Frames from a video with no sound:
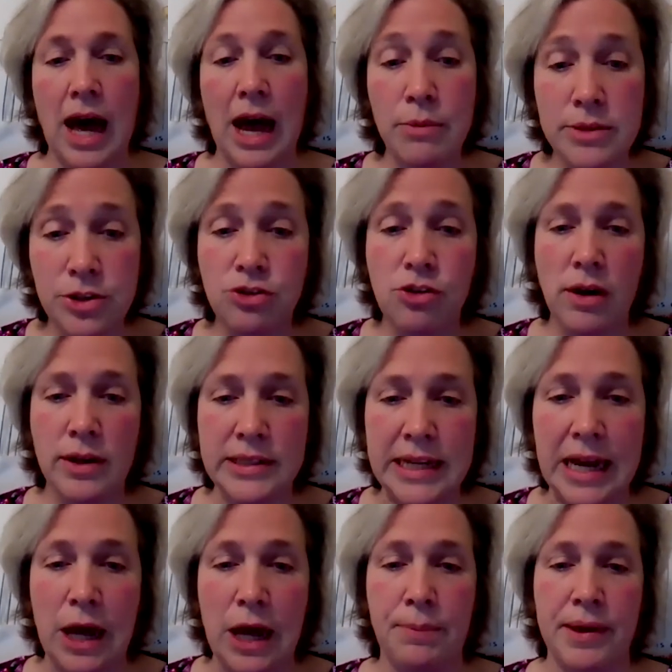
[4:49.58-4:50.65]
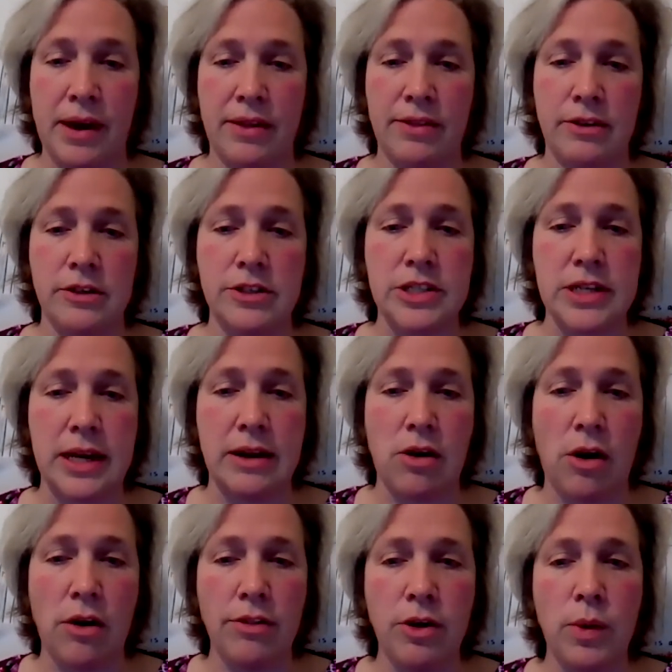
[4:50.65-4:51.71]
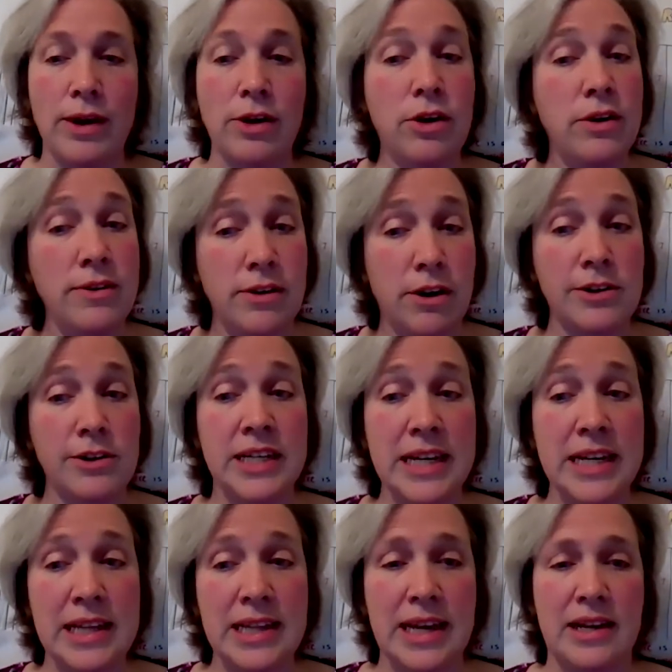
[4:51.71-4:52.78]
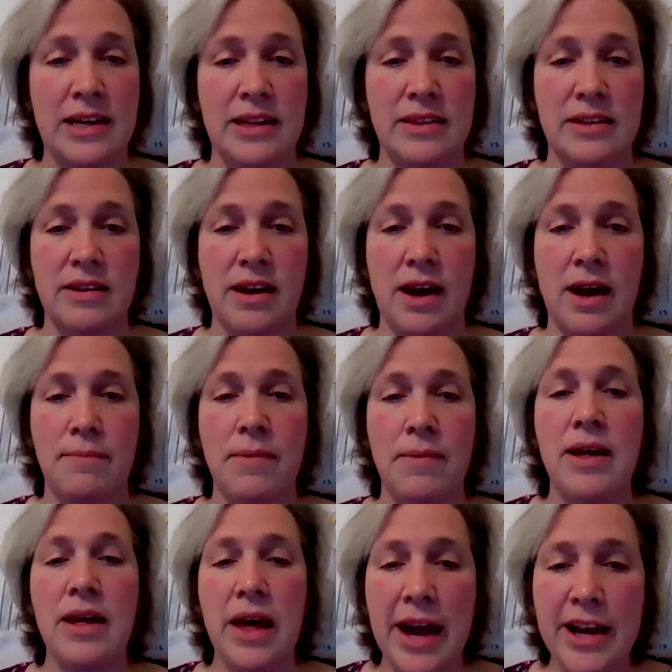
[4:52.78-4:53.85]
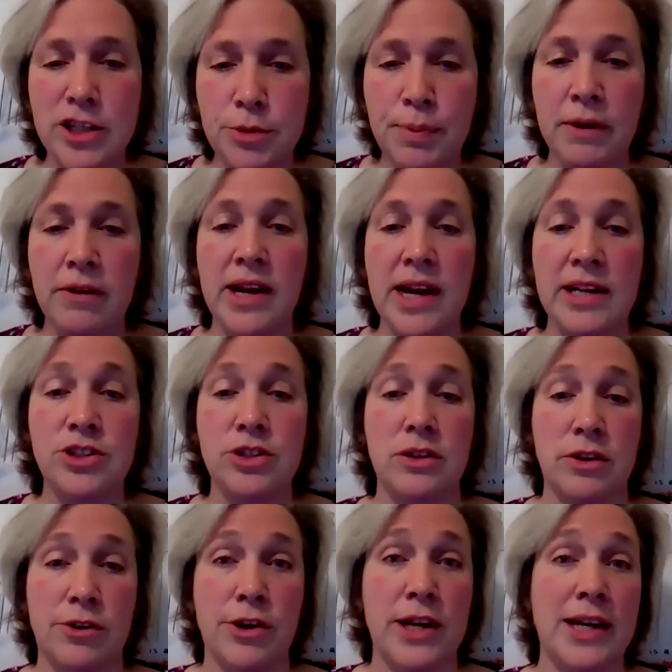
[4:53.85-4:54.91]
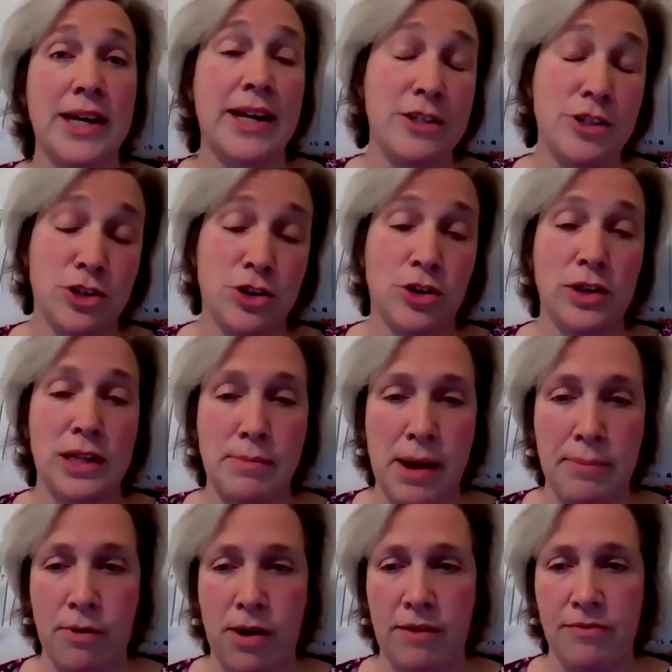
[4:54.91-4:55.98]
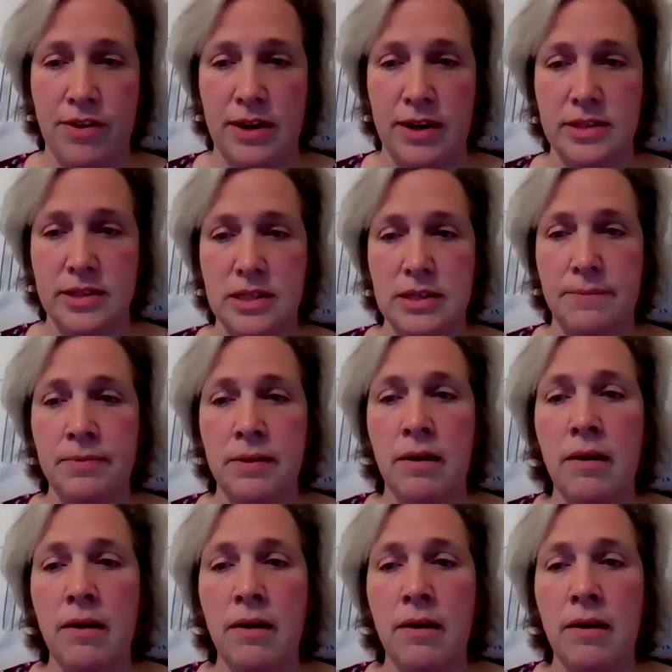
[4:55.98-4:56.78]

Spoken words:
I was drawn to helping others, and although I couldn't articulate it at the time, experiential learning is certainly my preference.